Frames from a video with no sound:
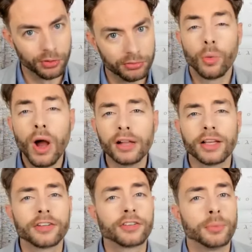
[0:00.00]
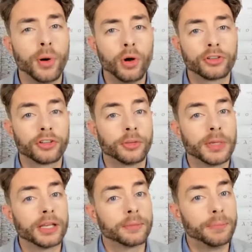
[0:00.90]
So while his supporters are
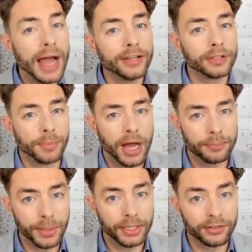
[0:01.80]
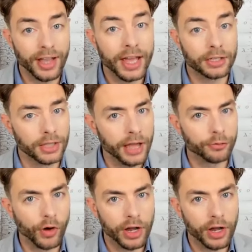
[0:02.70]
being banned by big tech left,